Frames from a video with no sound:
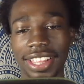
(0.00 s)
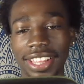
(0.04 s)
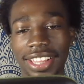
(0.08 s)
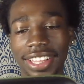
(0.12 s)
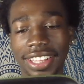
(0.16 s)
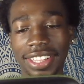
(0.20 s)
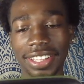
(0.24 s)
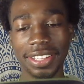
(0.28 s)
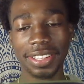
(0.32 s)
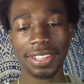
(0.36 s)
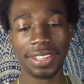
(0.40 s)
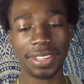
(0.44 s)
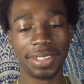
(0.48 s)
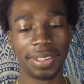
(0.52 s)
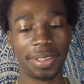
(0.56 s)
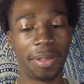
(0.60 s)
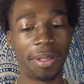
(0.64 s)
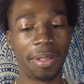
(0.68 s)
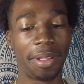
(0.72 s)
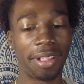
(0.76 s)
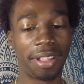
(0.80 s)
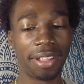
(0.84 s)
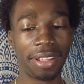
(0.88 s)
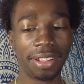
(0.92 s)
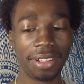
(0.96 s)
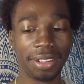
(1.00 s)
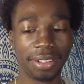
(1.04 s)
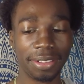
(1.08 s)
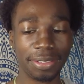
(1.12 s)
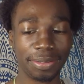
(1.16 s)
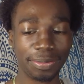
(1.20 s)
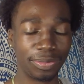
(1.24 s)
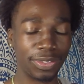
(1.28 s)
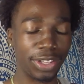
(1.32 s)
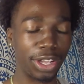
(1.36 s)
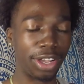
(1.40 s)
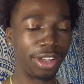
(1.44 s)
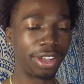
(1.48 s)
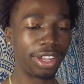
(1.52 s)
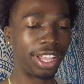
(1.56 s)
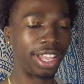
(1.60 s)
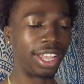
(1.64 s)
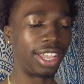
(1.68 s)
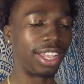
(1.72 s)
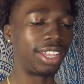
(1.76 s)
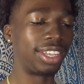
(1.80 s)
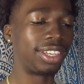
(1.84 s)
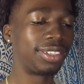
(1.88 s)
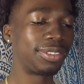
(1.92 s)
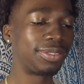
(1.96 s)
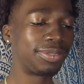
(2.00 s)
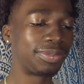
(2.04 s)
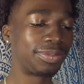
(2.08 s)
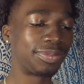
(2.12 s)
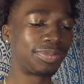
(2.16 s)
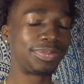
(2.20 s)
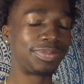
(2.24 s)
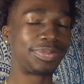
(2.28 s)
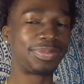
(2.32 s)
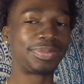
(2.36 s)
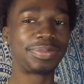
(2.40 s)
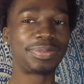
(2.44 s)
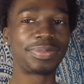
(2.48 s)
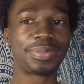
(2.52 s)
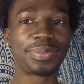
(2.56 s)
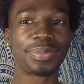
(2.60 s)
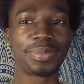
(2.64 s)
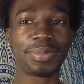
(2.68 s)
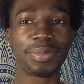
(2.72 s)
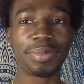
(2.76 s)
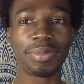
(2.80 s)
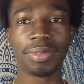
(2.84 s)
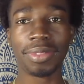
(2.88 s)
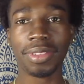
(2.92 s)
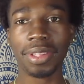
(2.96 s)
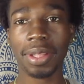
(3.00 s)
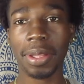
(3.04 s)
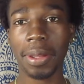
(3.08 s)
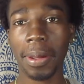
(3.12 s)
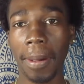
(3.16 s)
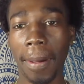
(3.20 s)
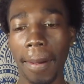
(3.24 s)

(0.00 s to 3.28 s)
the panel one by one. Okay. TT,